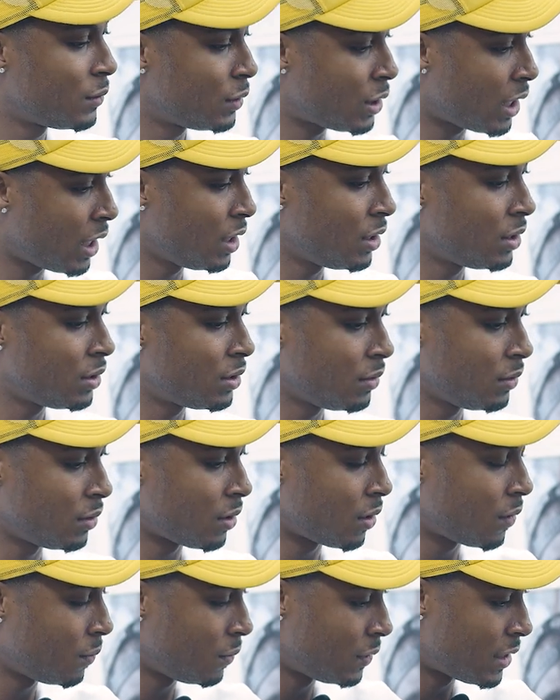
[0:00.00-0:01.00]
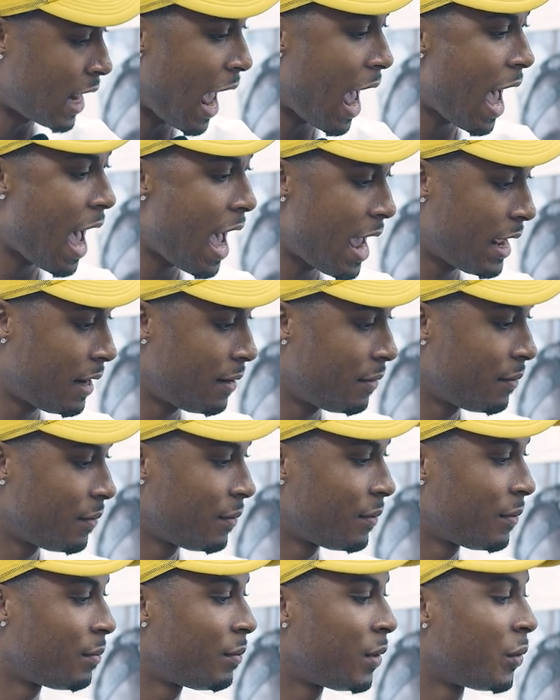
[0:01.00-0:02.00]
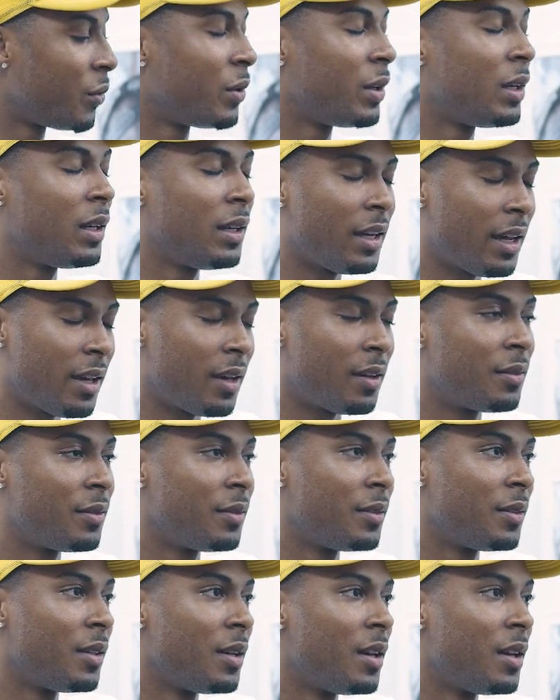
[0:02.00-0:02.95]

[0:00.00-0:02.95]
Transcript: Changed, you know, died, but really left.